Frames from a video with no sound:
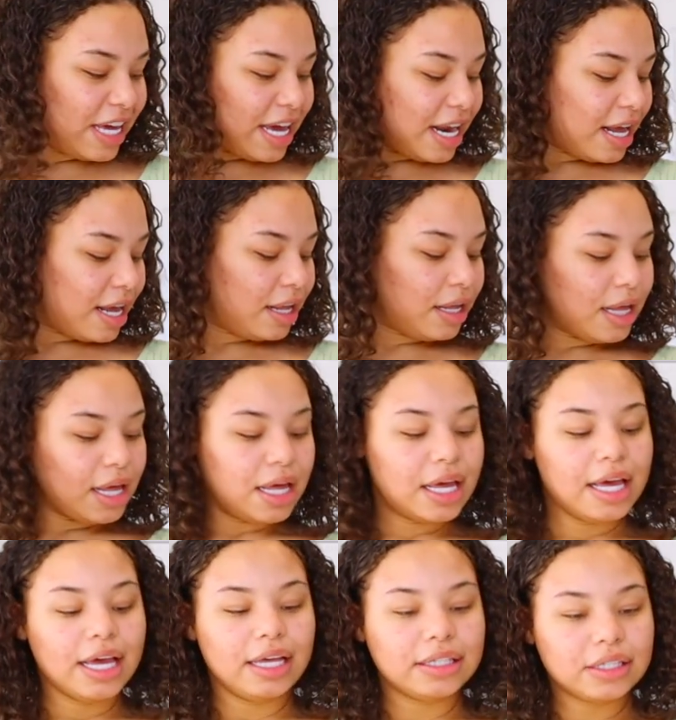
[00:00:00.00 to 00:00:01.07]
get it
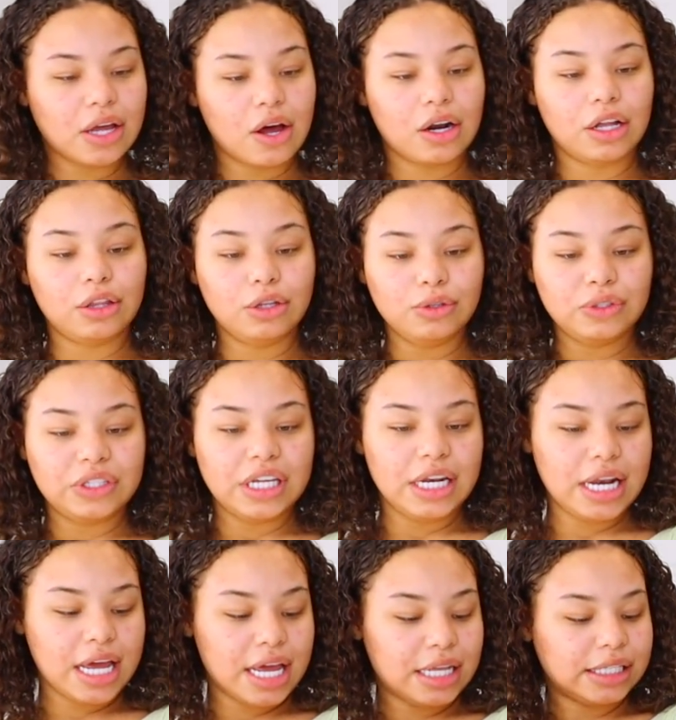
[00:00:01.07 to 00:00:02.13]
it's called a Lucy
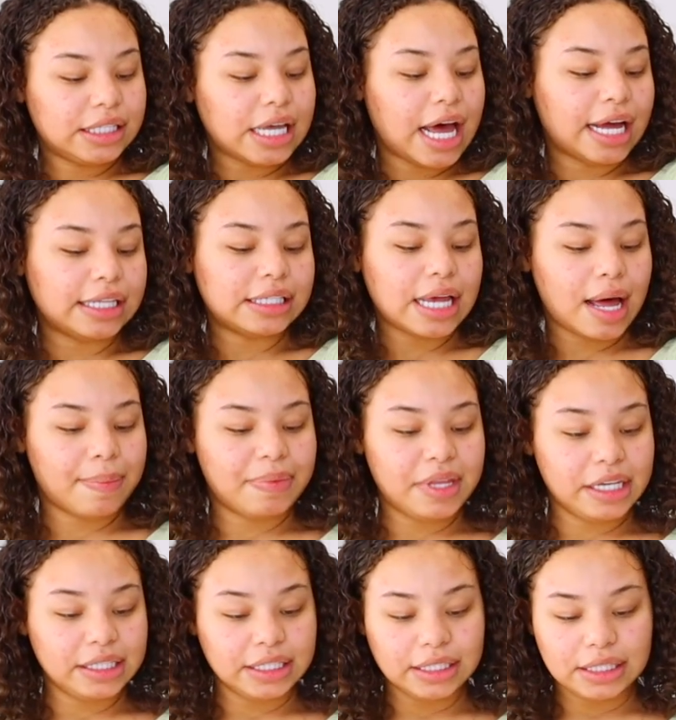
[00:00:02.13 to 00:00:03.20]
Knit Tie Top.
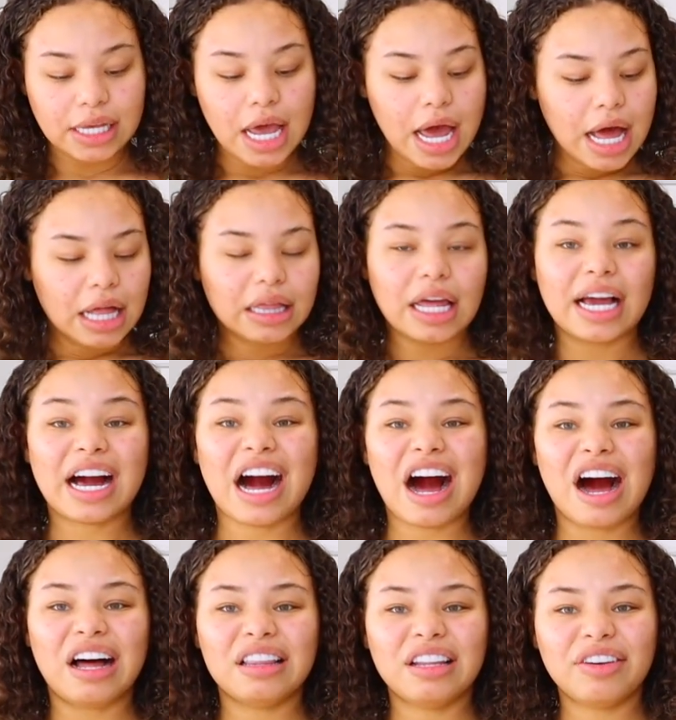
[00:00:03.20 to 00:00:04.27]
This is like an
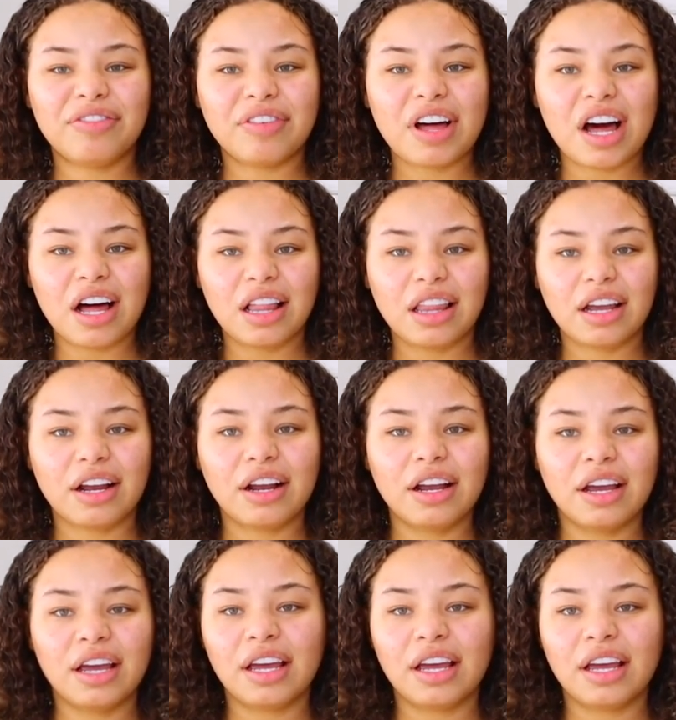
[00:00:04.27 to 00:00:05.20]
olive color.